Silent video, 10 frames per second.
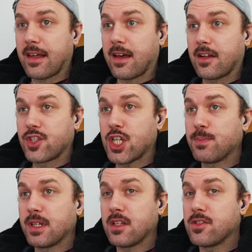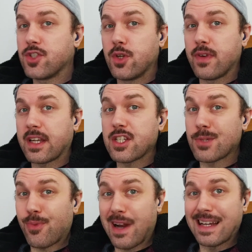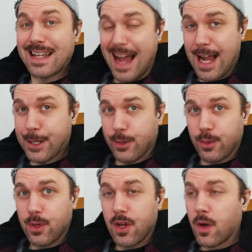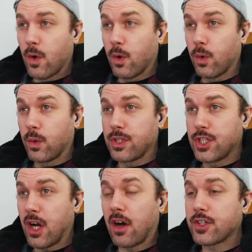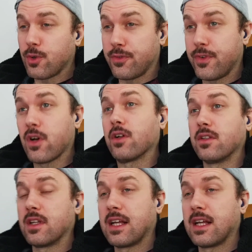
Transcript: that just because you've had a sprained ankle or jarred your foot,